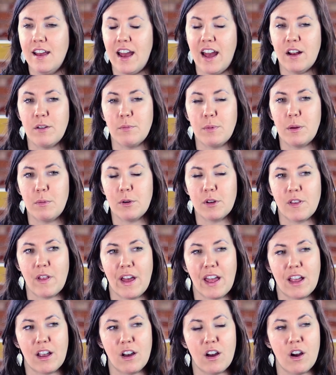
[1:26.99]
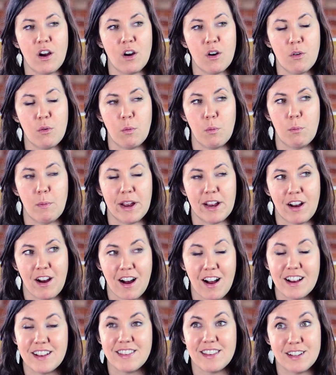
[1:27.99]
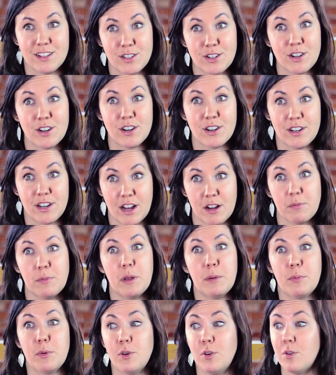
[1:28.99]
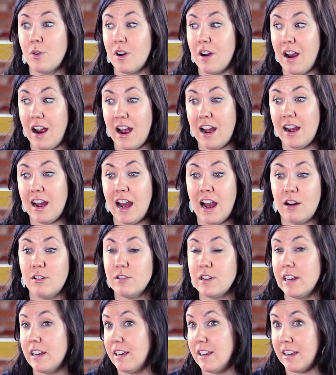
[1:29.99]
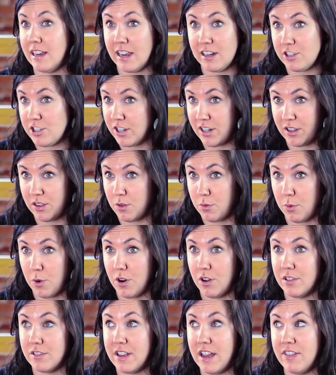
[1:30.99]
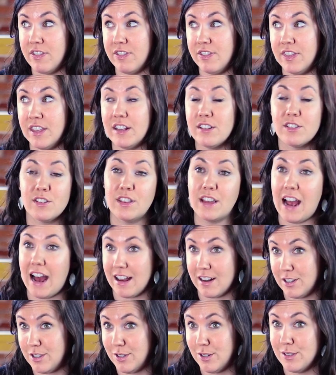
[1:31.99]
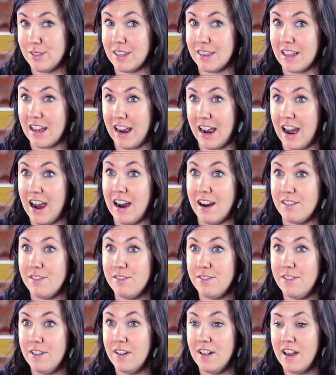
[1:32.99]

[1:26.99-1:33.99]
and we were like oh my god these are young people who are out engaging in the world and these are the attitudes that they have